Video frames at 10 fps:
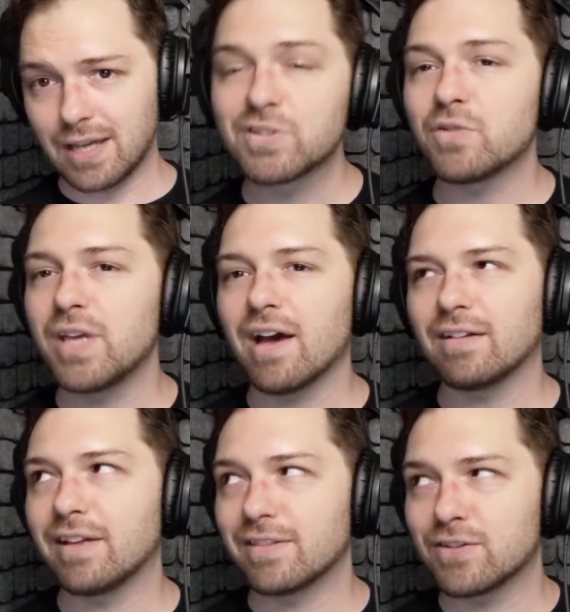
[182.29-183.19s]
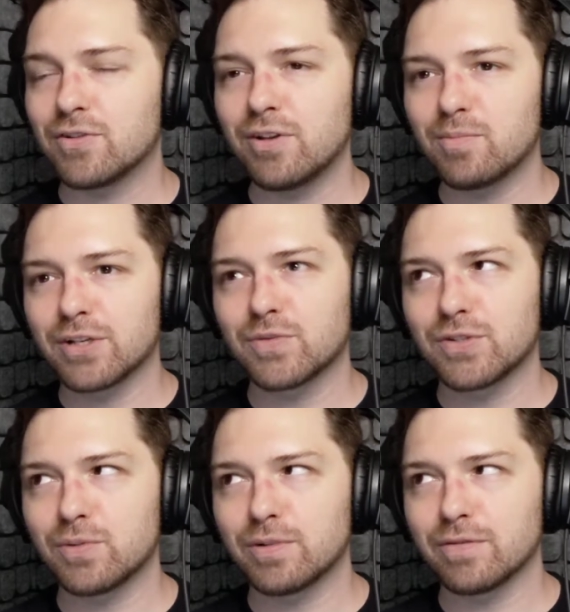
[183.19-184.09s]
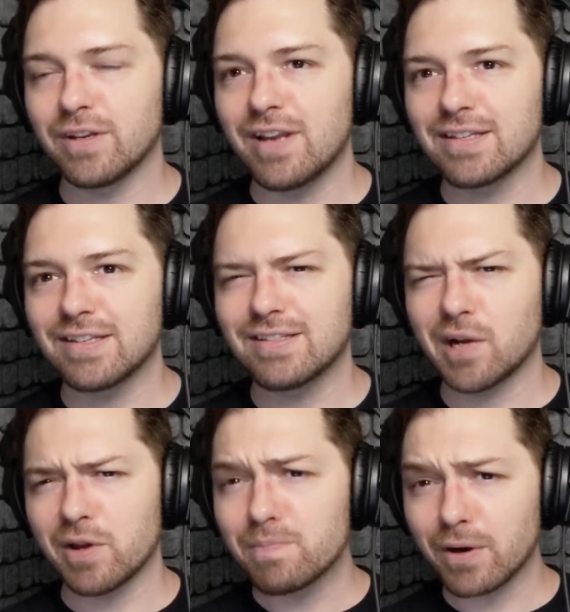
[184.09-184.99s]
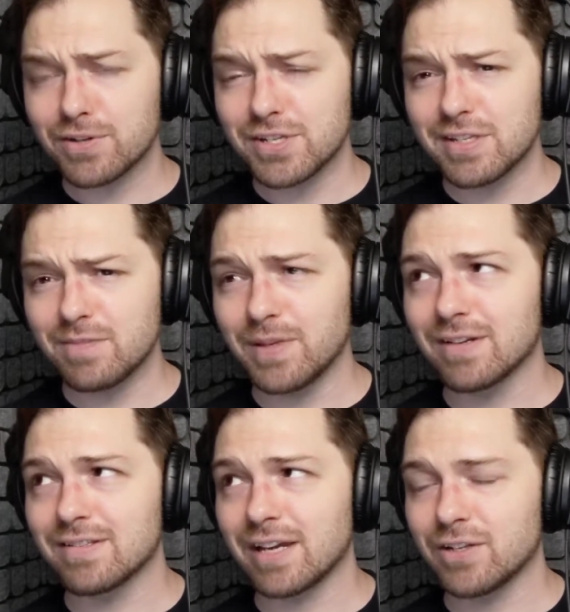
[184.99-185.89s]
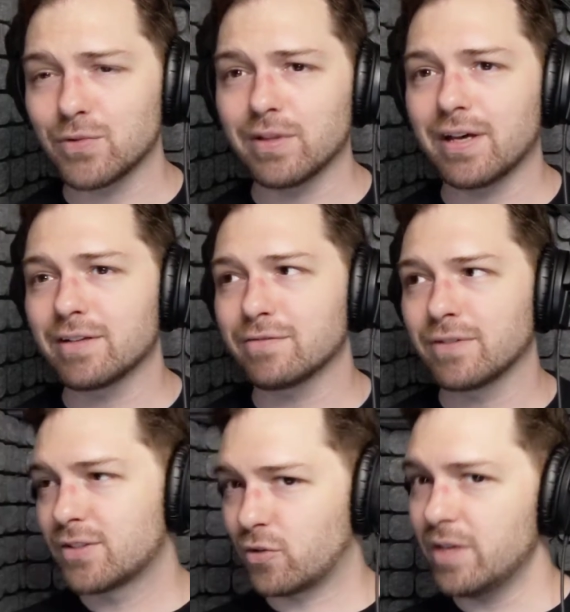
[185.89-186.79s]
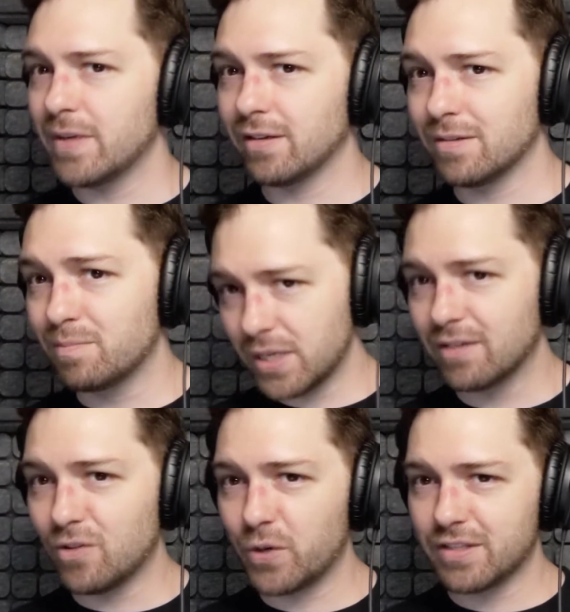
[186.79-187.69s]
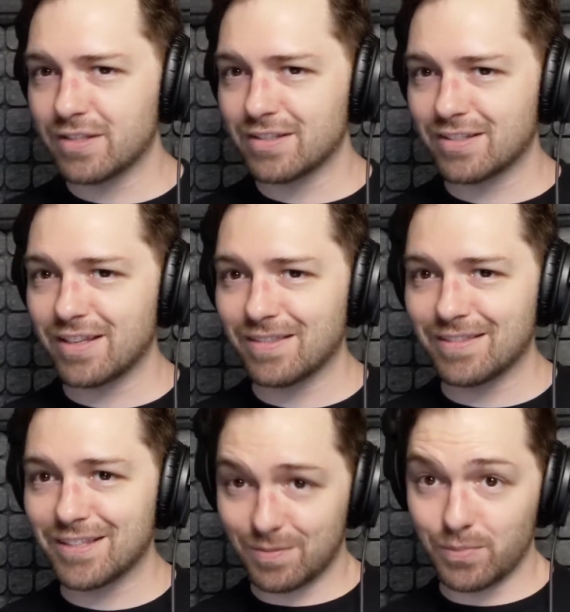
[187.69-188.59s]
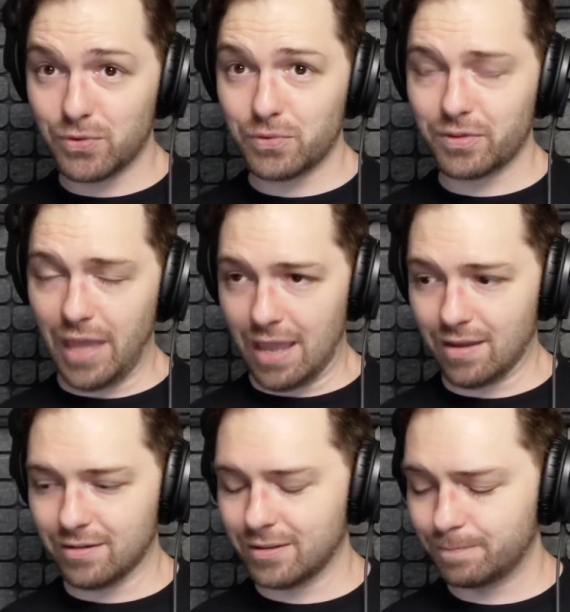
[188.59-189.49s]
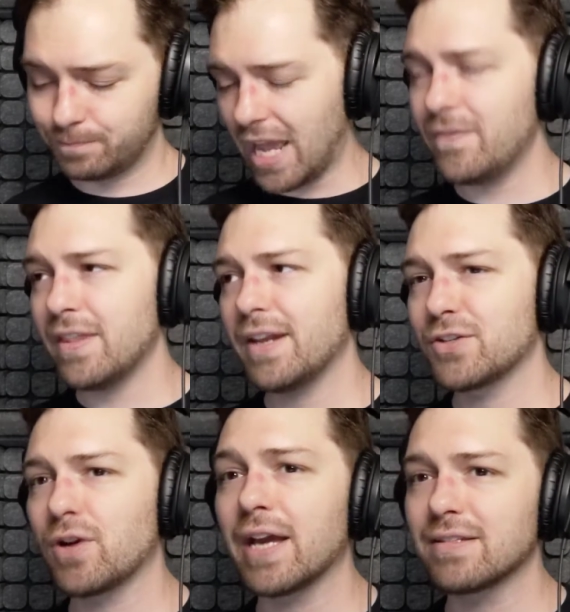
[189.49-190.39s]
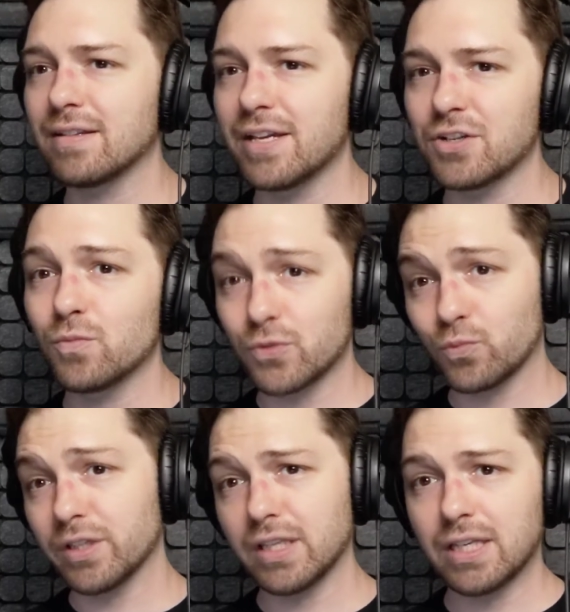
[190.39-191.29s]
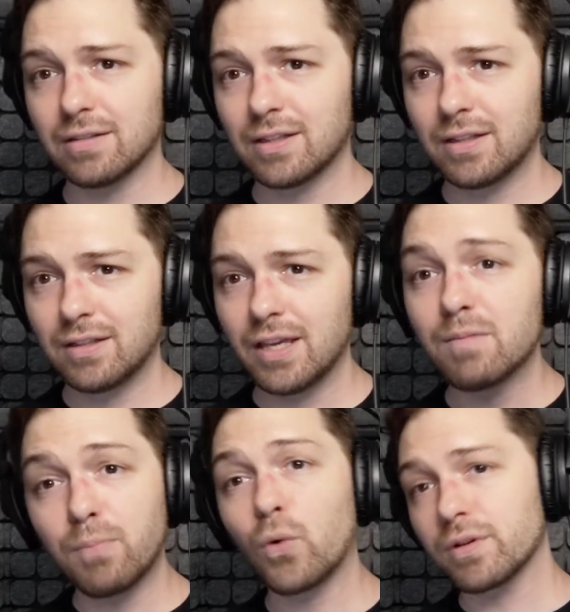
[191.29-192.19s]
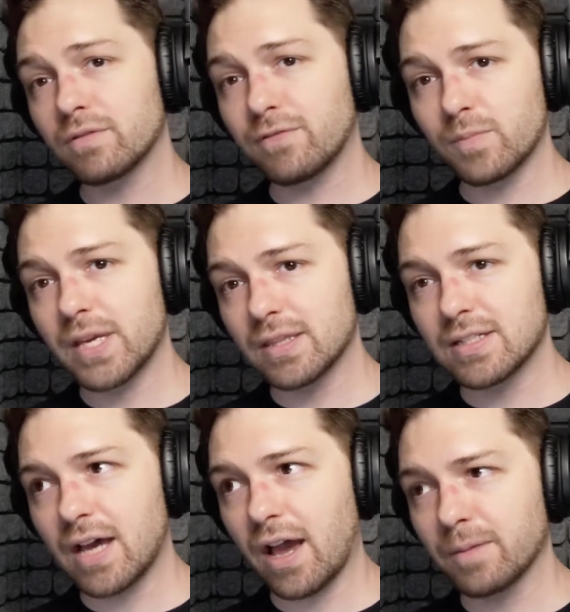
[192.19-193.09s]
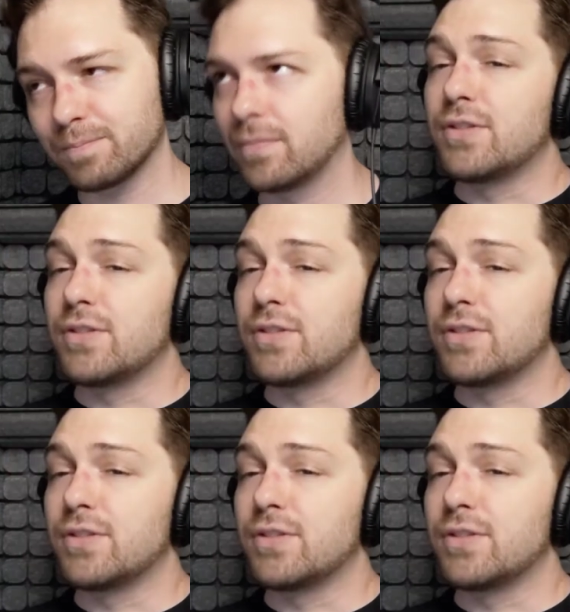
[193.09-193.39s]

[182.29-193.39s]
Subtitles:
So yeah, the StudioBricks was sort of a necessary purchase because I do a lot of screaming and big noises in this booth, and having that extra isolation was really important for me at the time.